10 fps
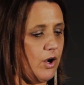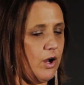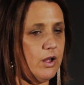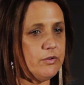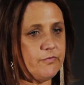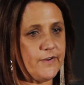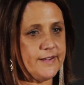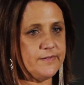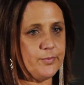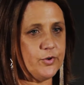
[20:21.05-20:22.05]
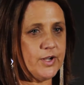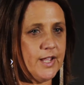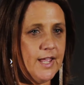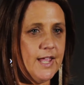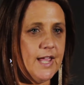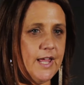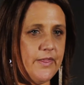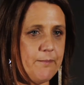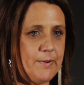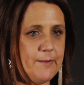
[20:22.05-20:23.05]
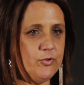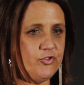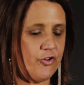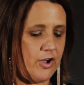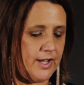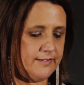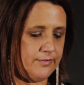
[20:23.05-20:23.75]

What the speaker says: on Facebook, and they're people trying